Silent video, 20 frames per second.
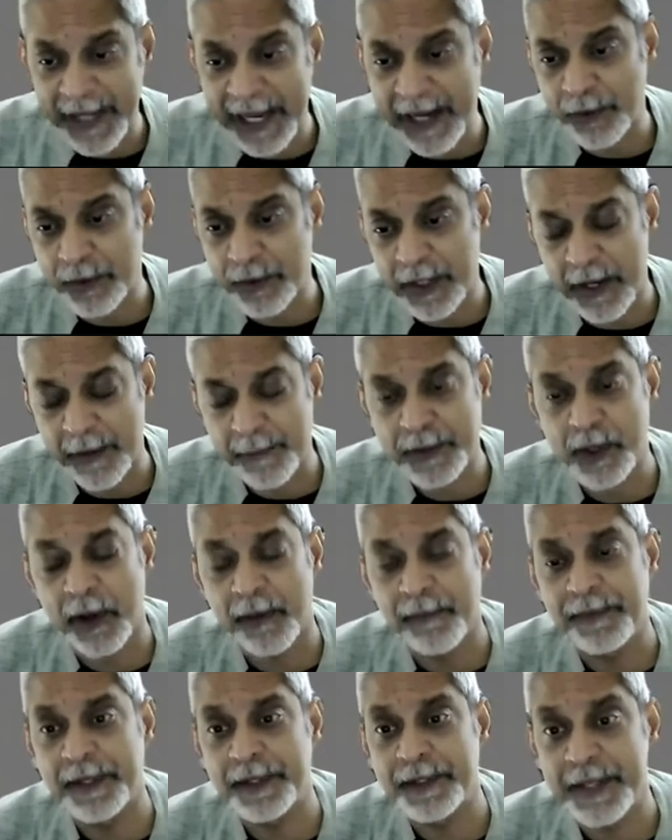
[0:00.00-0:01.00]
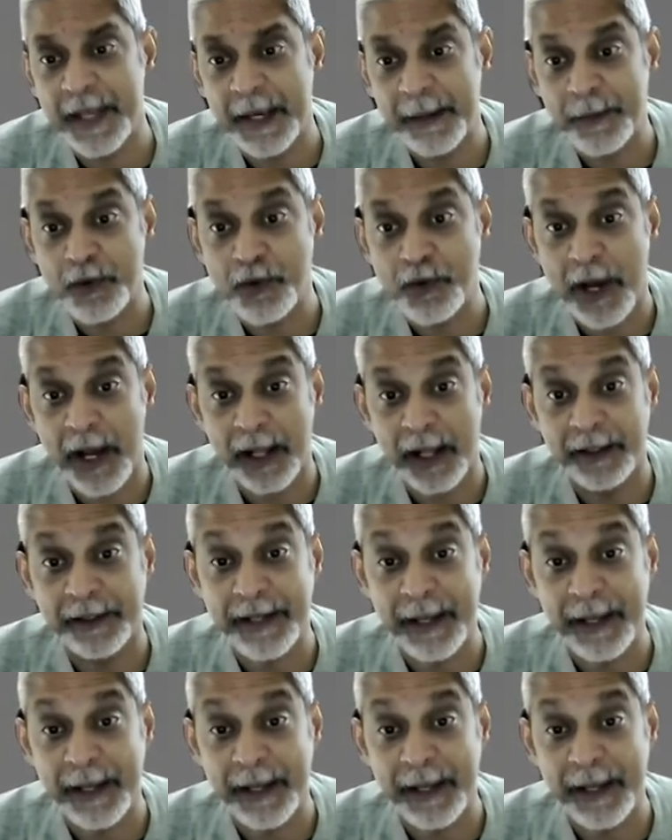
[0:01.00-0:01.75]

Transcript: outcomes of the same trial,